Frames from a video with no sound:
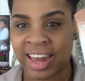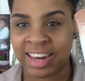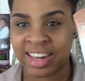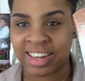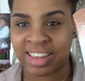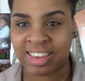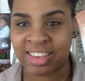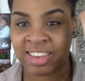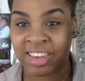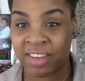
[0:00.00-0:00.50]
of
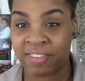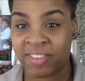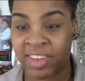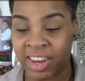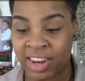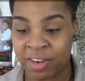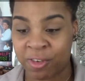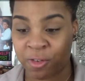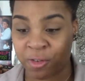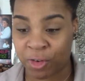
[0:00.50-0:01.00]
good stuff in
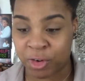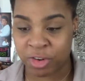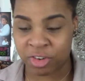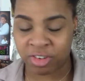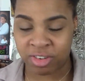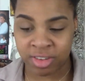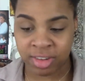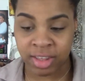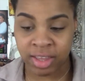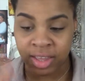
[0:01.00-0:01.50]
it for your
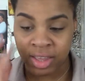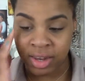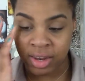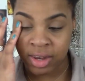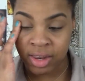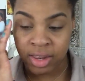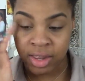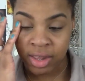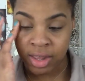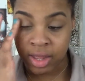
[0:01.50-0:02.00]
skin,
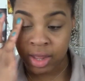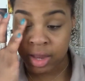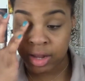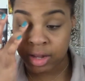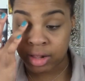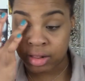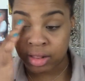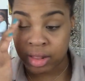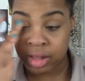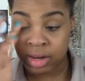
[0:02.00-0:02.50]
and
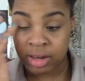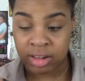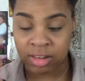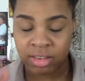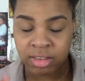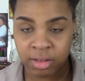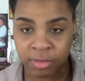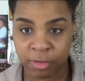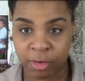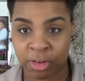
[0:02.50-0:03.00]
does a lot of good
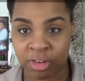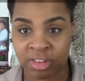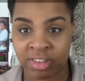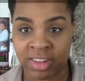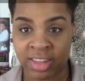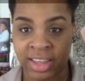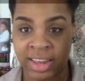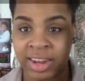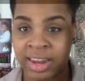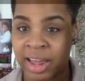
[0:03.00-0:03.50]
stuff for your skin.